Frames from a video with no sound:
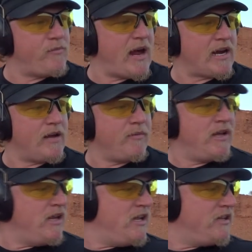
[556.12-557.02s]
back up
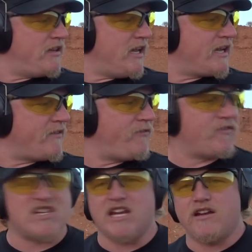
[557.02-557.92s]
to like
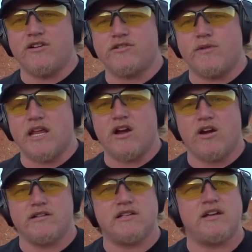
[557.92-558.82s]
15 or 20
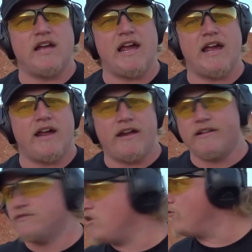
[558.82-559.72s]
yards
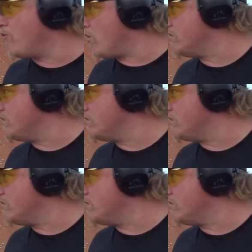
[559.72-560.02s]
and go for